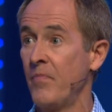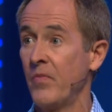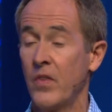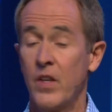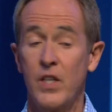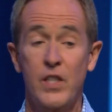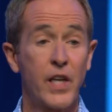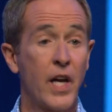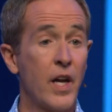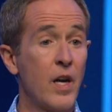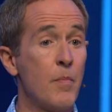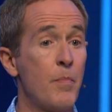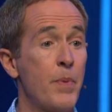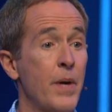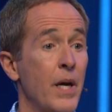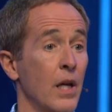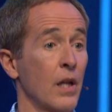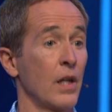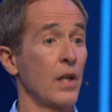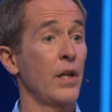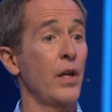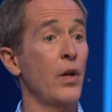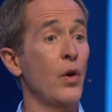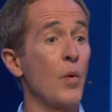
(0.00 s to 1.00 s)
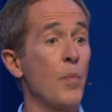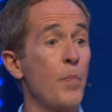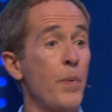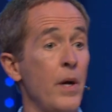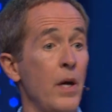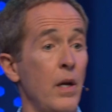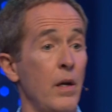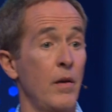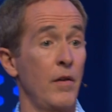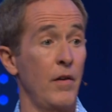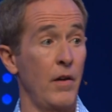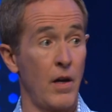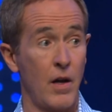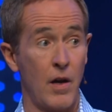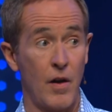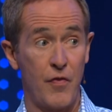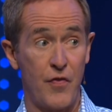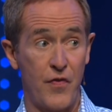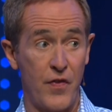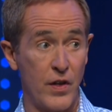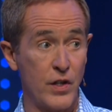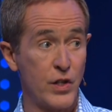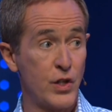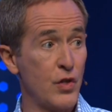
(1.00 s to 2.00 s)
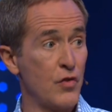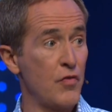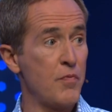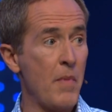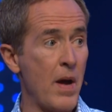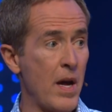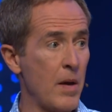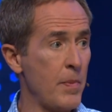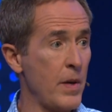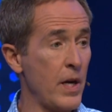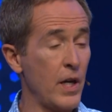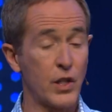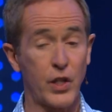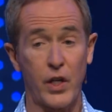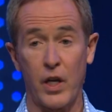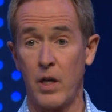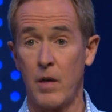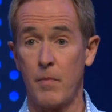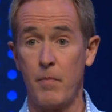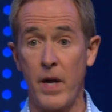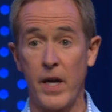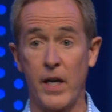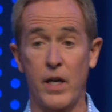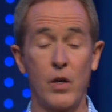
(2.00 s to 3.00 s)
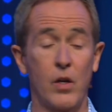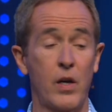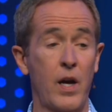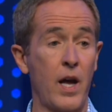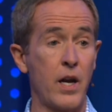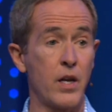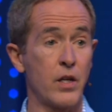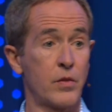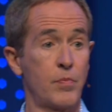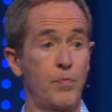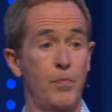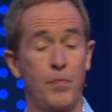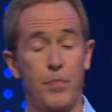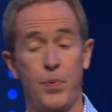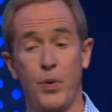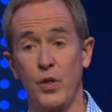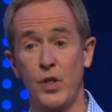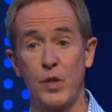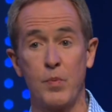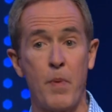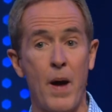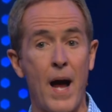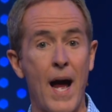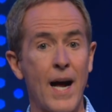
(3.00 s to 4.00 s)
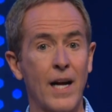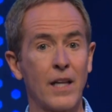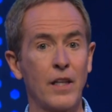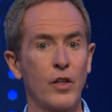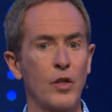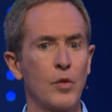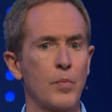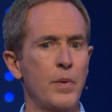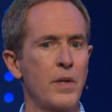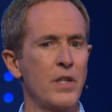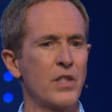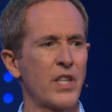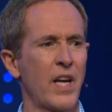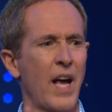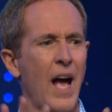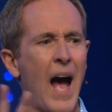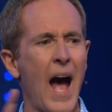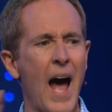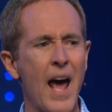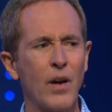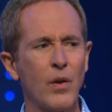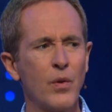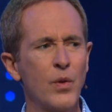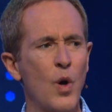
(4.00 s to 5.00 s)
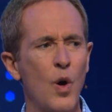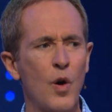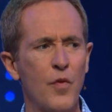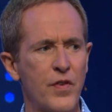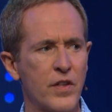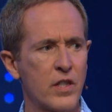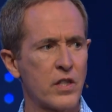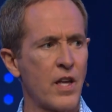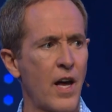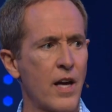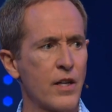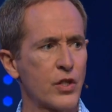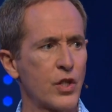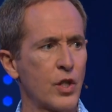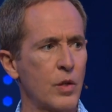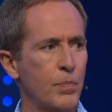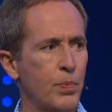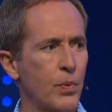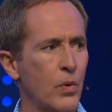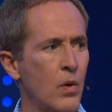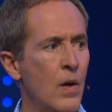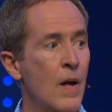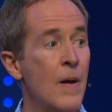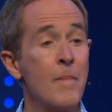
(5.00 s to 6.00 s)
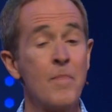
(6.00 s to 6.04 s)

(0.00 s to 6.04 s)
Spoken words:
It's going to be a little bit offensive maybe. It's going to make you kind of push back a little bit and say, I don't know if it's that simple,